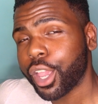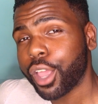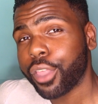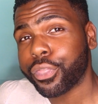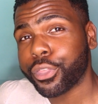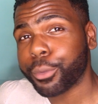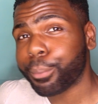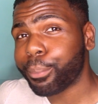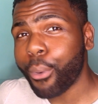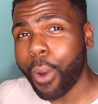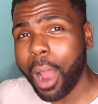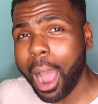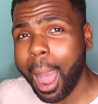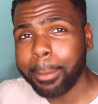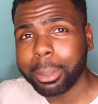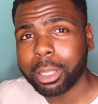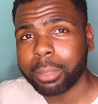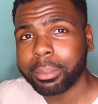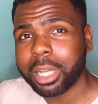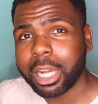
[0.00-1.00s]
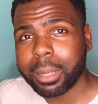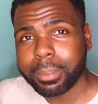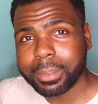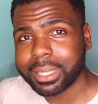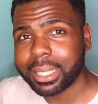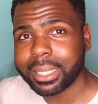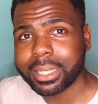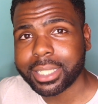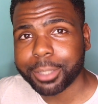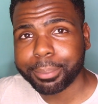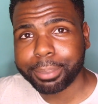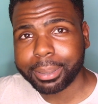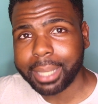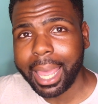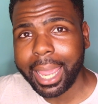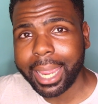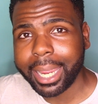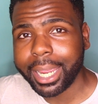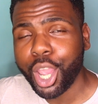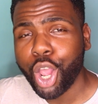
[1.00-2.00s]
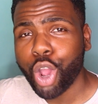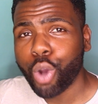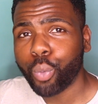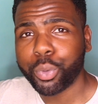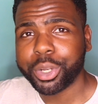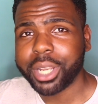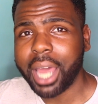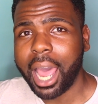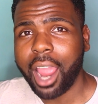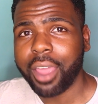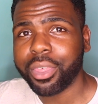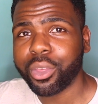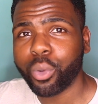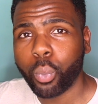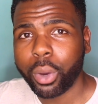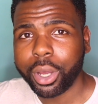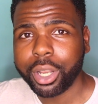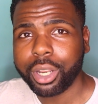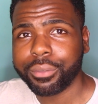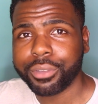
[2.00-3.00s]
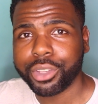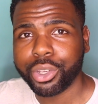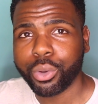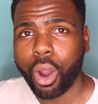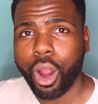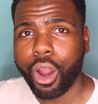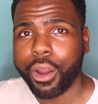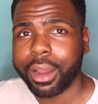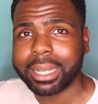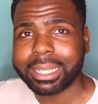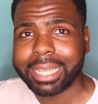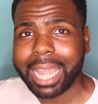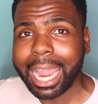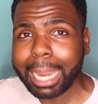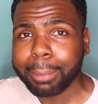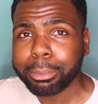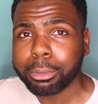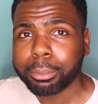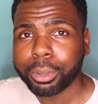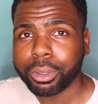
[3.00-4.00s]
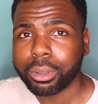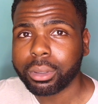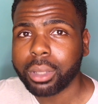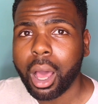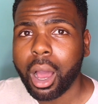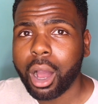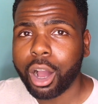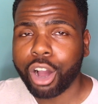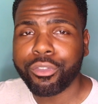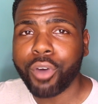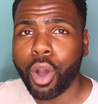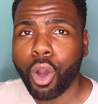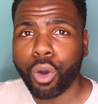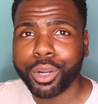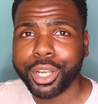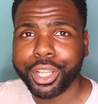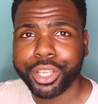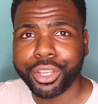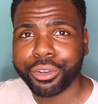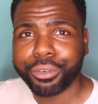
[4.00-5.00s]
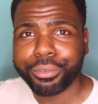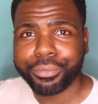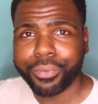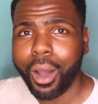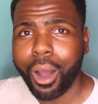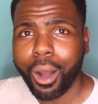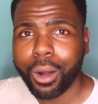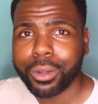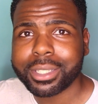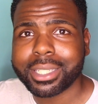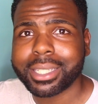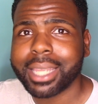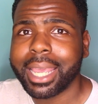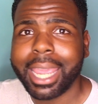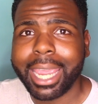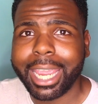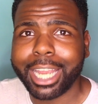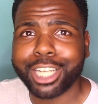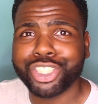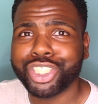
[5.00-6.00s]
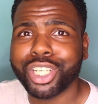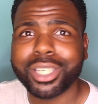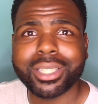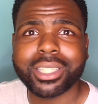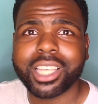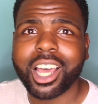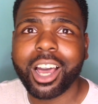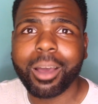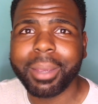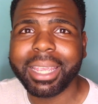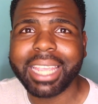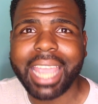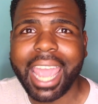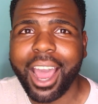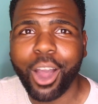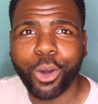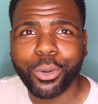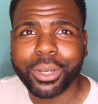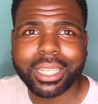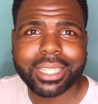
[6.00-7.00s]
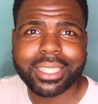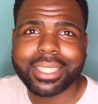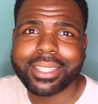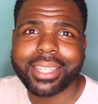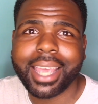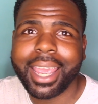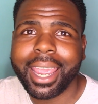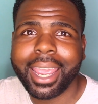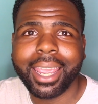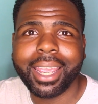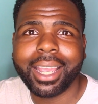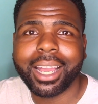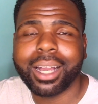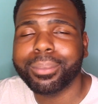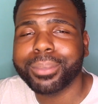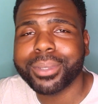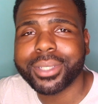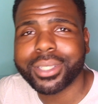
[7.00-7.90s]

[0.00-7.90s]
The problem comes into play when either one of you are incapable of owning your faults and just coming out and saying, I'm